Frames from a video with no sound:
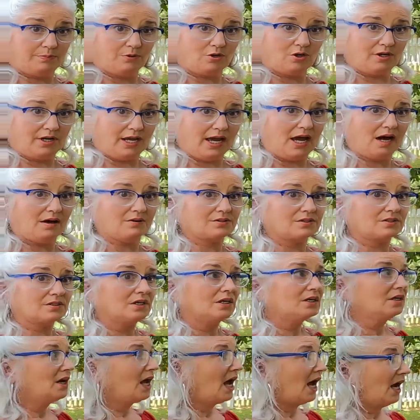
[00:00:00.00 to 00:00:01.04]
birdhouse
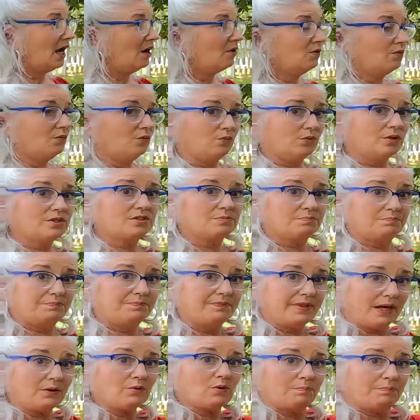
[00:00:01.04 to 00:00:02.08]

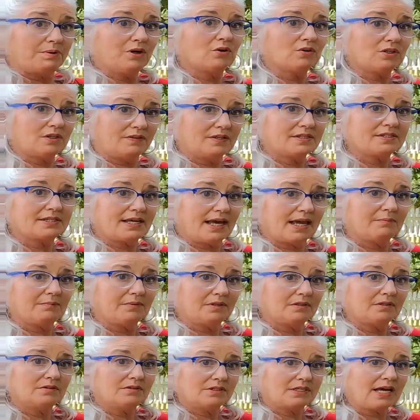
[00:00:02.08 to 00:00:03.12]
they were built in the
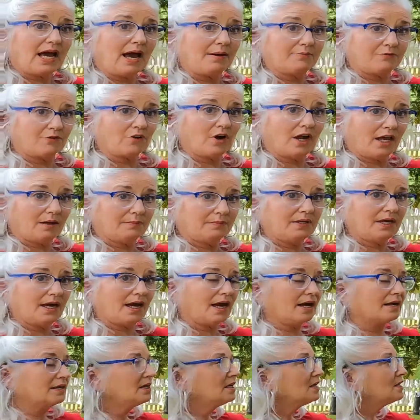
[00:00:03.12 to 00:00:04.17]
same time frame.
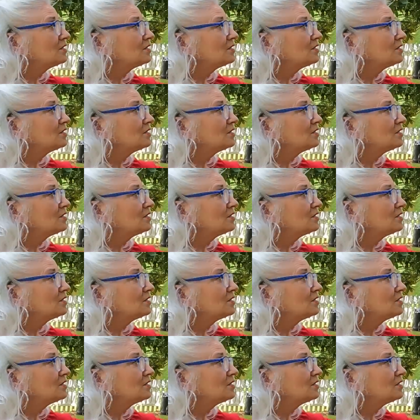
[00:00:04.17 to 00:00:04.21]
Yeah.